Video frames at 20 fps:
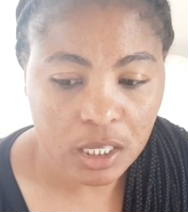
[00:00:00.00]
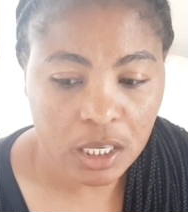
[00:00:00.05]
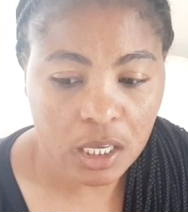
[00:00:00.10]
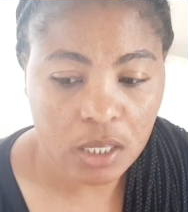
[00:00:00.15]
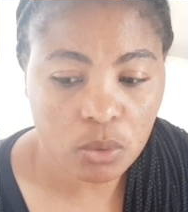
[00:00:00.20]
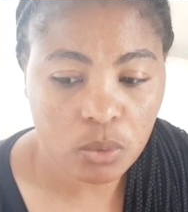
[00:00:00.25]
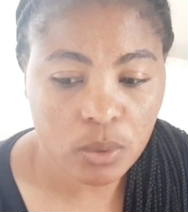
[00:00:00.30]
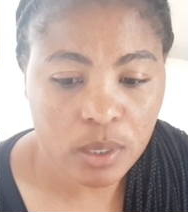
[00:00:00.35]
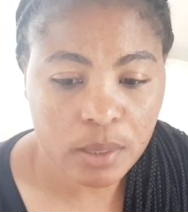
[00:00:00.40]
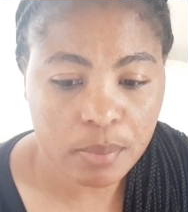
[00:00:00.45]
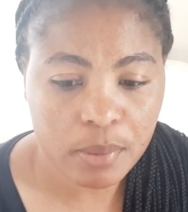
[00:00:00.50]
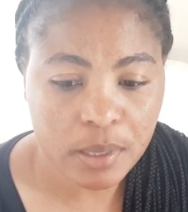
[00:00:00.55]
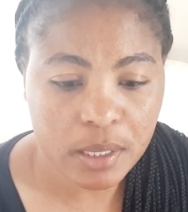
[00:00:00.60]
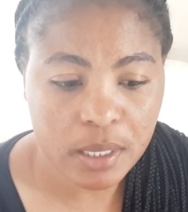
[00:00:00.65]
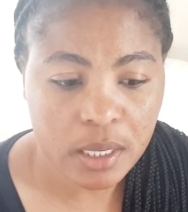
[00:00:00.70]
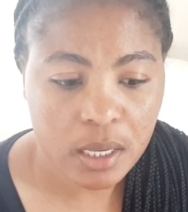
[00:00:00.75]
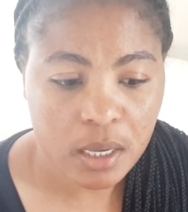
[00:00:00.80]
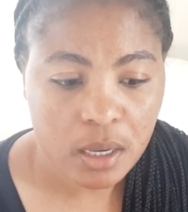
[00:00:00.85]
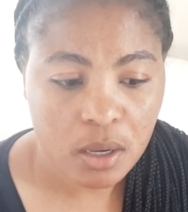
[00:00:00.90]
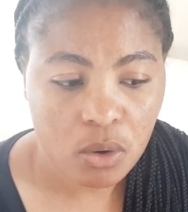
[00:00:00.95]
can we
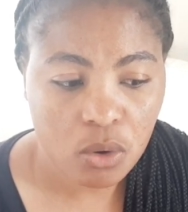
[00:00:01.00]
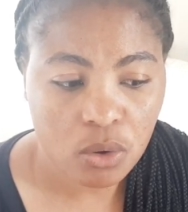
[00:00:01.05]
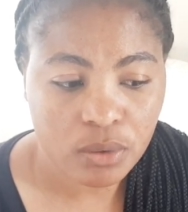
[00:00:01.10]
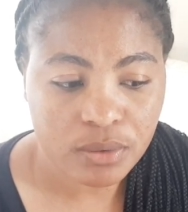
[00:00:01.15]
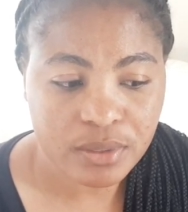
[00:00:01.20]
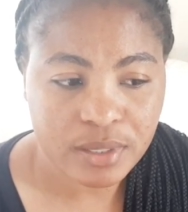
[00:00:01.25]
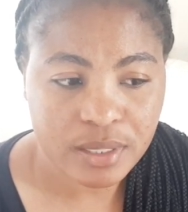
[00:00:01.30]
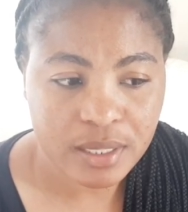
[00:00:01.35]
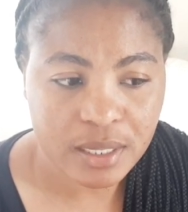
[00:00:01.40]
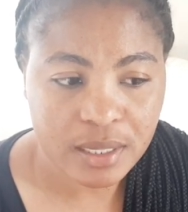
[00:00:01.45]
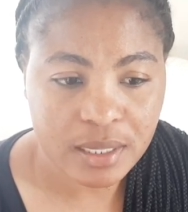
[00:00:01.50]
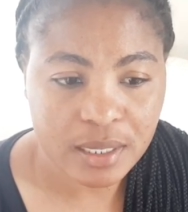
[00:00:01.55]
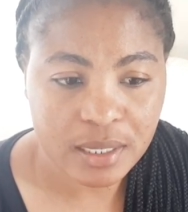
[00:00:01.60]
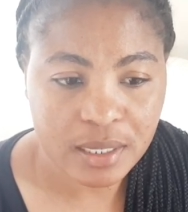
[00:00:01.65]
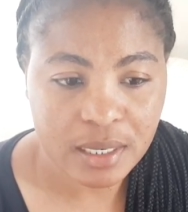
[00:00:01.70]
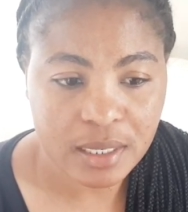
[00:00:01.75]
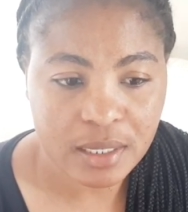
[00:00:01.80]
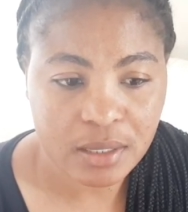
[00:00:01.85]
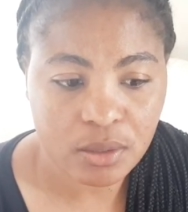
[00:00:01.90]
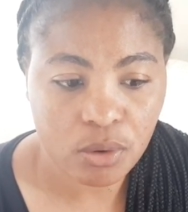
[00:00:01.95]
be
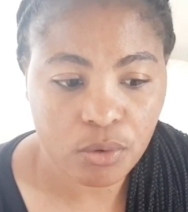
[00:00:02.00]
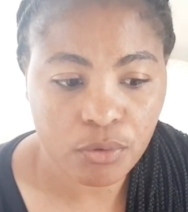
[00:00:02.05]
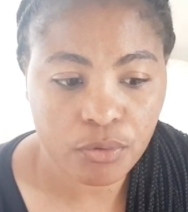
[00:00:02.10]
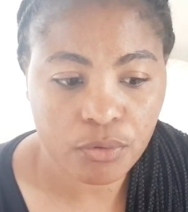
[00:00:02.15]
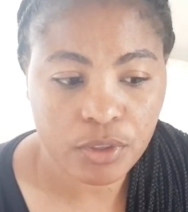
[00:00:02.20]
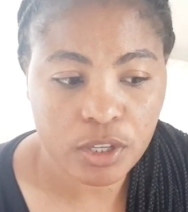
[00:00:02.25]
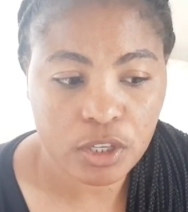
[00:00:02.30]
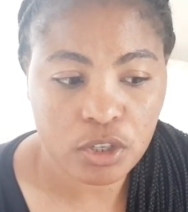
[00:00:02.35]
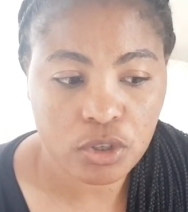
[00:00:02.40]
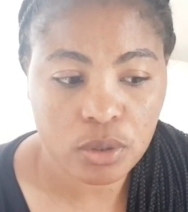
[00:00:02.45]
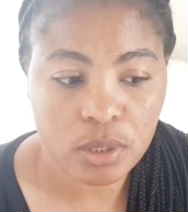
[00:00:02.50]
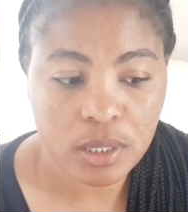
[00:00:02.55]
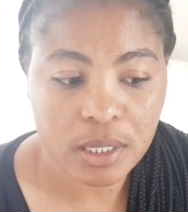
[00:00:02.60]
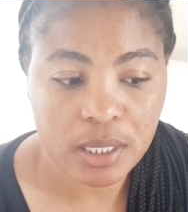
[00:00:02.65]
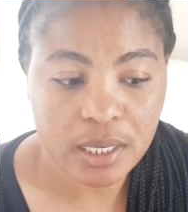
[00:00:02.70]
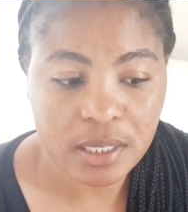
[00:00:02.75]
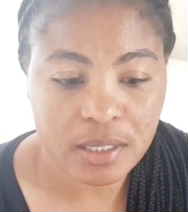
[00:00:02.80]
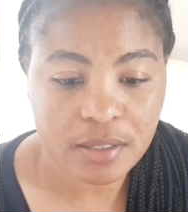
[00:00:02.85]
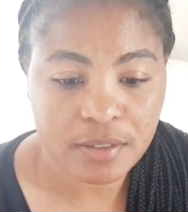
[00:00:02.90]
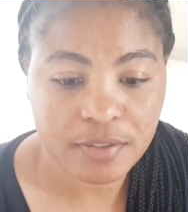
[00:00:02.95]
considerate of the
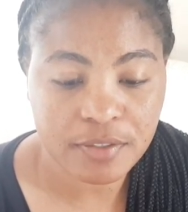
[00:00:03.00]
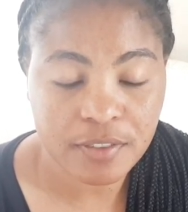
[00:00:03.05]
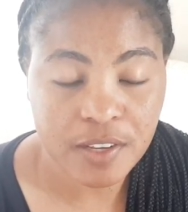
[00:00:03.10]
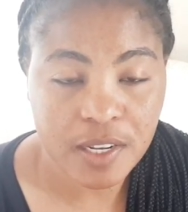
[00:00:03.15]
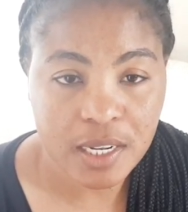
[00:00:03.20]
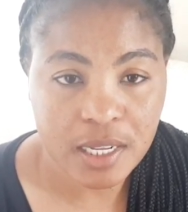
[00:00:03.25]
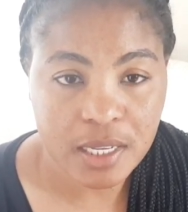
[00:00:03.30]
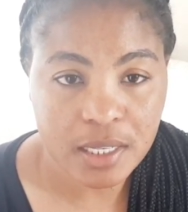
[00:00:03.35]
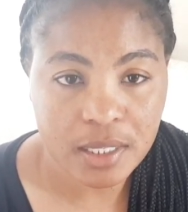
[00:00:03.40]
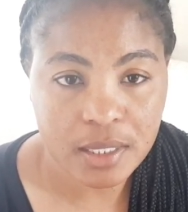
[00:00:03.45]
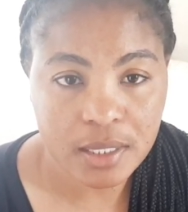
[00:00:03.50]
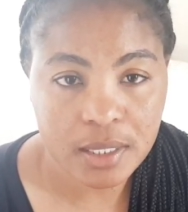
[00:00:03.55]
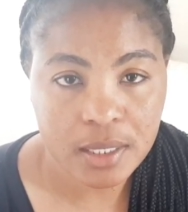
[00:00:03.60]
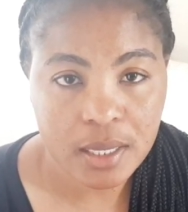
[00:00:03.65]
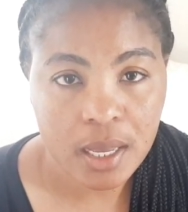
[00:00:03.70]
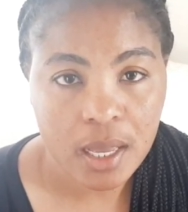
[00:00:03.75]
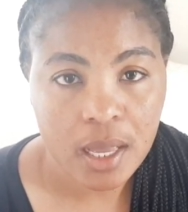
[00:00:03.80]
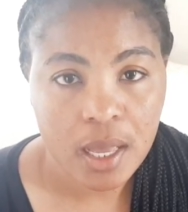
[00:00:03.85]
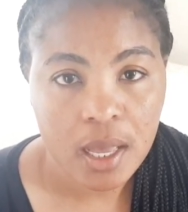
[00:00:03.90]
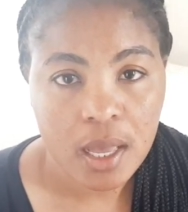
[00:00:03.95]
children's feelings
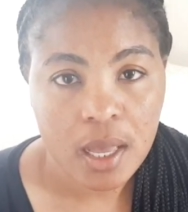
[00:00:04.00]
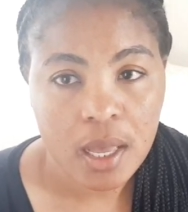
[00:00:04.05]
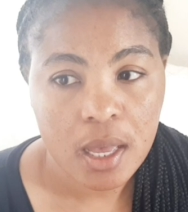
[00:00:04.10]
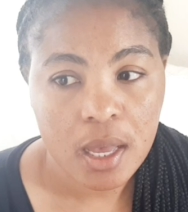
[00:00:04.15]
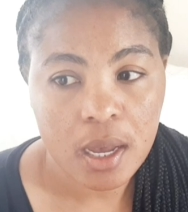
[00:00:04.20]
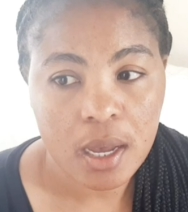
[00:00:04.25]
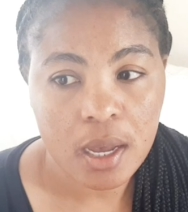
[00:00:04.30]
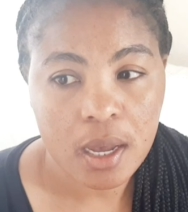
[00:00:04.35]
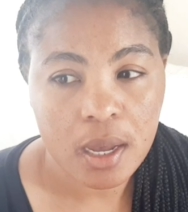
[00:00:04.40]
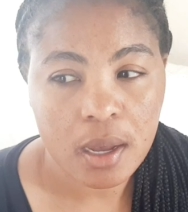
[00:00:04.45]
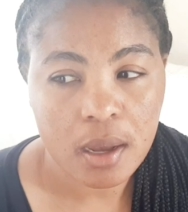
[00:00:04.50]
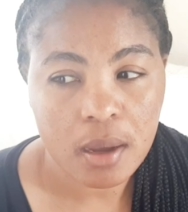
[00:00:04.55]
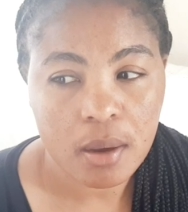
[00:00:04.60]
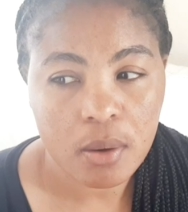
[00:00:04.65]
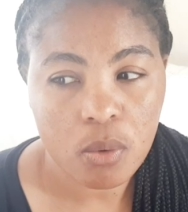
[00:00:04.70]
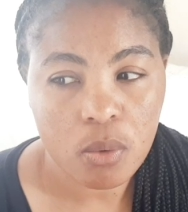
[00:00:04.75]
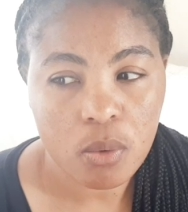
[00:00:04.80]
uh